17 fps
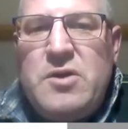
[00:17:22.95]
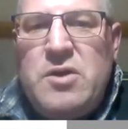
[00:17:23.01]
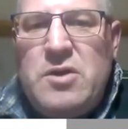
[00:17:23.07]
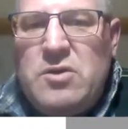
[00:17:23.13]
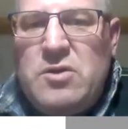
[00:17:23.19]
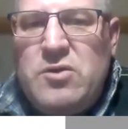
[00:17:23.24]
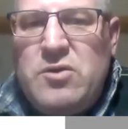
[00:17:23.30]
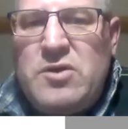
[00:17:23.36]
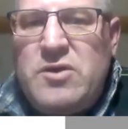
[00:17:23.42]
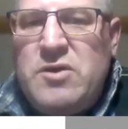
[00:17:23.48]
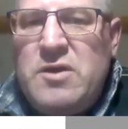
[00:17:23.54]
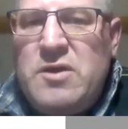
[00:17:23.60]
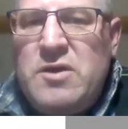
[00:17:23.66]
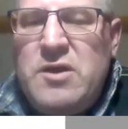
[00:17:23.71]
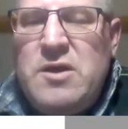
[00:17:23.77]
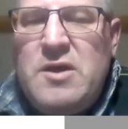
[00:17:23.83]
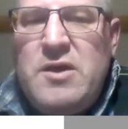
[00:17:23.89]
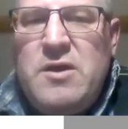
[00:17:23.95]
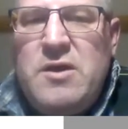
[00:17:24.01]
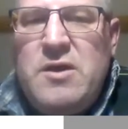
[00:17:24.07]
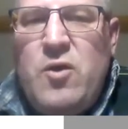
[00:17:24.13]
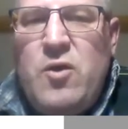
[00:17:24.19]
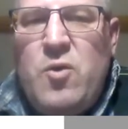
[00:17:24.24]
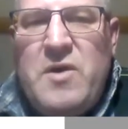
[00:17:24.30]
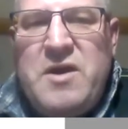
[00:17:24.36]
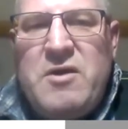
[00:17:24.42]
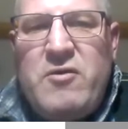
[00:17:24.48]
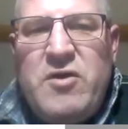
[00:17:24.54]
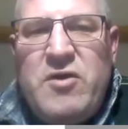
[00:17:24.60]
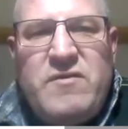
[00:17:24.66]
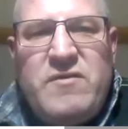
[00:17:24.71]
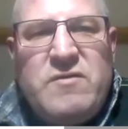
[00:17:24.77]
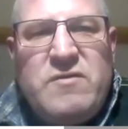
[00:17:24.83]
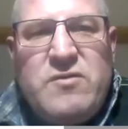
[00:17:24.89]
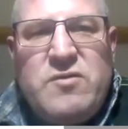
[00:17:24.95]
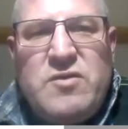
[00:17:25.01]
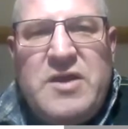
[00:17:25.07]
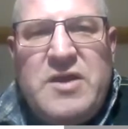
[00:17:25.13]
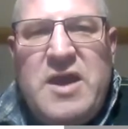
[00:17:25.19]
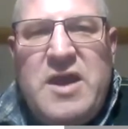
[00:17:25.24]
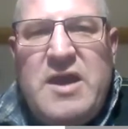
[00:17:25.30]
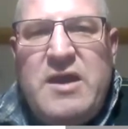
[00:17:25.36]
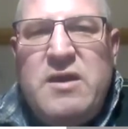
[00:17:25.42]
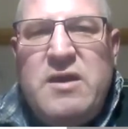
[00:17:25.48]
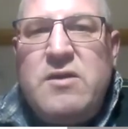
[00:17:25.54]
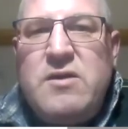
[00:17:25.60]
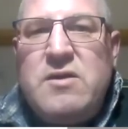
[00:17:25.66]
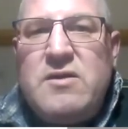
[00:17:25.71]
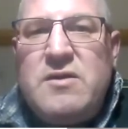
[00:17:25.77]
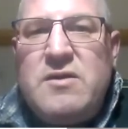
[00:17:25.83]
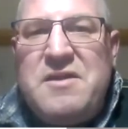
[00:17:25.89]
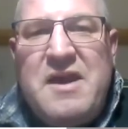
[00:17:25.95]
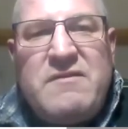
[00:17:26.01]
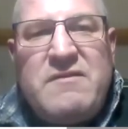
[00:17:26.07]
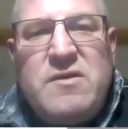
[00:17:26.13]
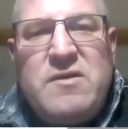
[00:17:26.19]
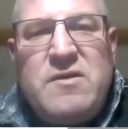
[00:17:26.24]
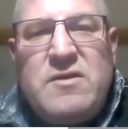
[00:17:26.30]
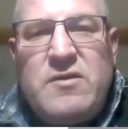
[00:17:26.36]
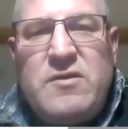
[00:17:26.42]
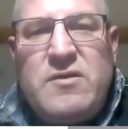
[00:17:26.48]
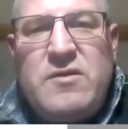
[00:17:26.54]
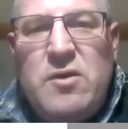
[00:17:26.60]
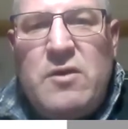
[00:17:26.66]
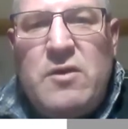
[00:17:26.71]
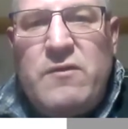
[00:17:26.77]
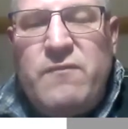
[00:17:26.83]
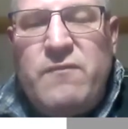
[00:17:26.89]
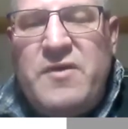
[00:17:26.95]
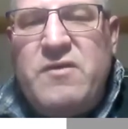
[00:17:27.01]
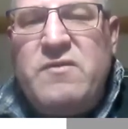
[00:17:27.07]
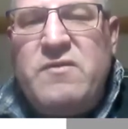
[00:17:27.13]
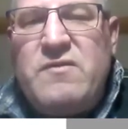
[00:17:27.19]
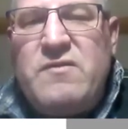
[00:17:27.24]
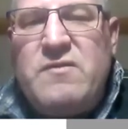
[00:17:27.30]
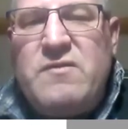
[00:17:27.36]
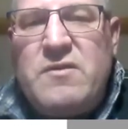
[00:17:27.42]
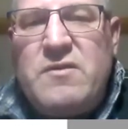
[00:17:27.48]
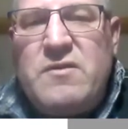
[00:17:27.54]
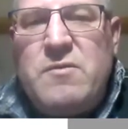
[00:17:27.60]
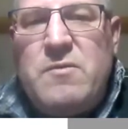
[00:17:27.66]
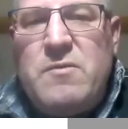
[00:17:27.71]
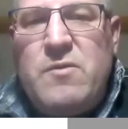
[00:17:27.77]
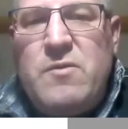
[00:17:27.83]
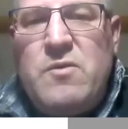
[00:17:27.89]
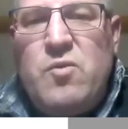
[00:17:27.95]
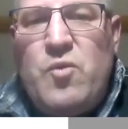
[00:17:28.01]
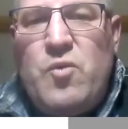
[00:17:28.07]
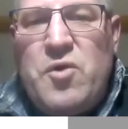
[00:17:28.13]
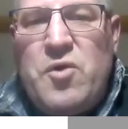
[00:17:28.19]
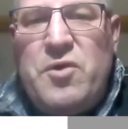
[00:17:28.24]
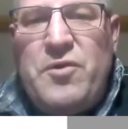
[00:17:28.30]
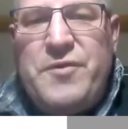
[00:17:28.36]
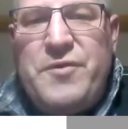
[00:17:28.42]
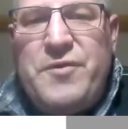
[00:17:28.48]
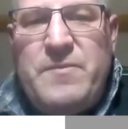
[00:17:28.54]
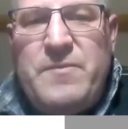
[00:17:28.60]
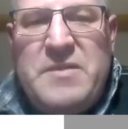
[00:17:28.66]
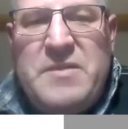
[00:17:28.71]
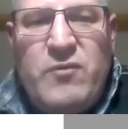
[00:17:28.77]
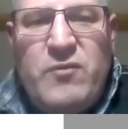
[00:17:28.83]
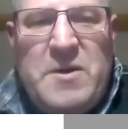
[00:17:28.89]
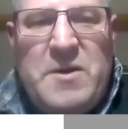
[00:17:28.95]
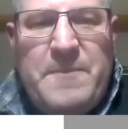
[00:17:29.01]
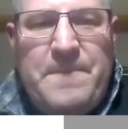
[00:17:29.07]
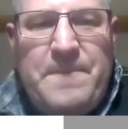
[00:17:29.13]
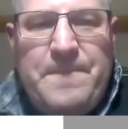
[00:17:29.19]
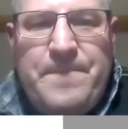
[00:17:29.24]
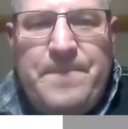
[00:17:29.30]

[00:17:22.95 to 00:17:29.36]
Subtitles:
Look where is today desert on this world. Next one.